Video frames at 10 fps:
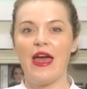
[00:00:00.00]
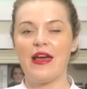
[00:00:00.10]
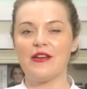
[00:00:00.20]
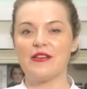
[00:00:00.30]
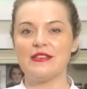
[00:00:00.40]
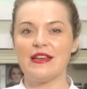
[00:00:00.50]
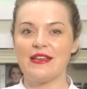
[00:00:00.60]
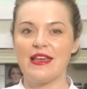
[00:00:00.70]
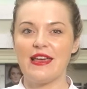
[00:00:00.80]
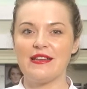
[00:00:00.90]
and are
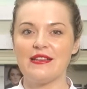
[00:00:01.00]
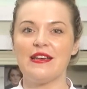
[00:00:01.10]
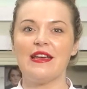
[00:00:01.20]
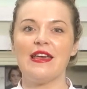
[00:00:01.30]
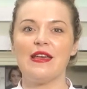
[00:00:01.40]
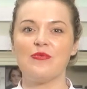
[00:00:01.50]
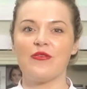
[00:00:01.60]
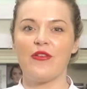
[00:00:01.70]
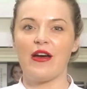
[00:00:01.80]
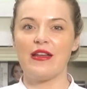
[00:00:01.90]
dedicated in
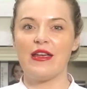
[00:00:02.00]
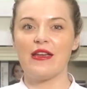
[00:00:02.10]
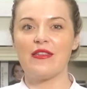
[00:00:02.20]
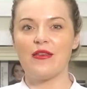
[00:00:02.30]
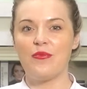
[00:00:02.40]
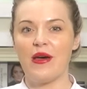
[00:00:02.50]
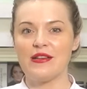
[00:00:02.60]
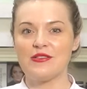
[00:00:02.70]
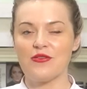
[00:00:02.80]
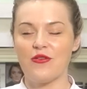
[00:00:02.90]
providing the
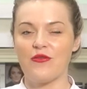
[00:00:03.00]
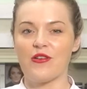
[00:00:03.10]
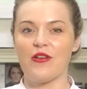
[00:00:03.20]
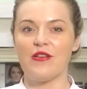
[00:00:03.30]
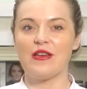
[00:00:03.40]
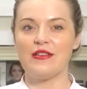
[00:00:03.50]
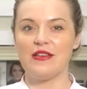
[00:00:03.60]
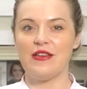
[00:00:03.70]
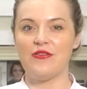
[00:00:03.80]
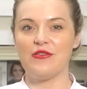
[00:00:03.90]
best overall
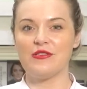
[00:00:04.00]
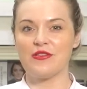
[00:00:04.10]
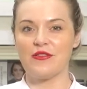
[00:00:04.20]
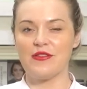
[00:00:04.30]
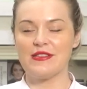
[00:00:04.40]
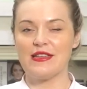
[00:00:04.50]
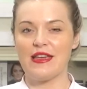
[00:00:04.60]
continual service and